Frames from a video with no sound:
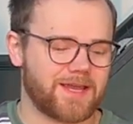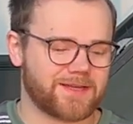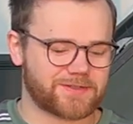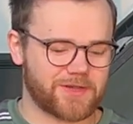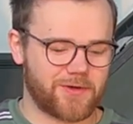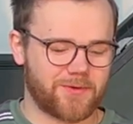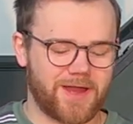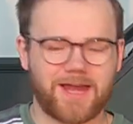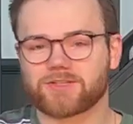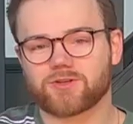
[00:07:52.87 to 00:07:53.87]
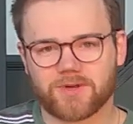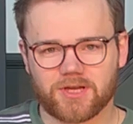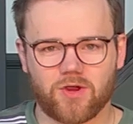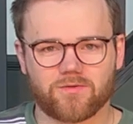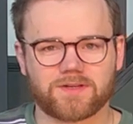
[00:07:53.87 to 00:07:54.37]
So I actually got my
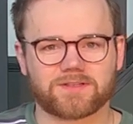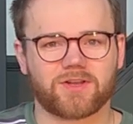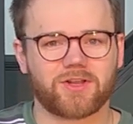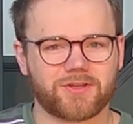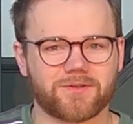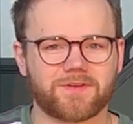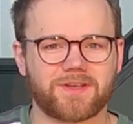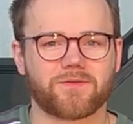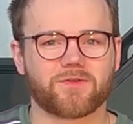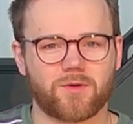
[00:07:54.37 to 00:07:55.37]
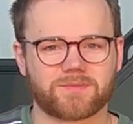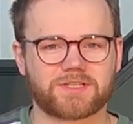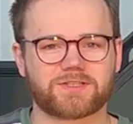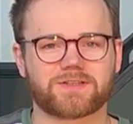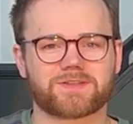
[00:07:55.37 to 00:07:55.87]
girlfriend to look at the video of the
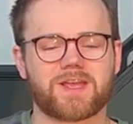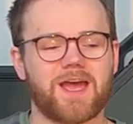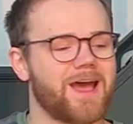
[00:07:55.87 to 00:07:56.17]
competitions,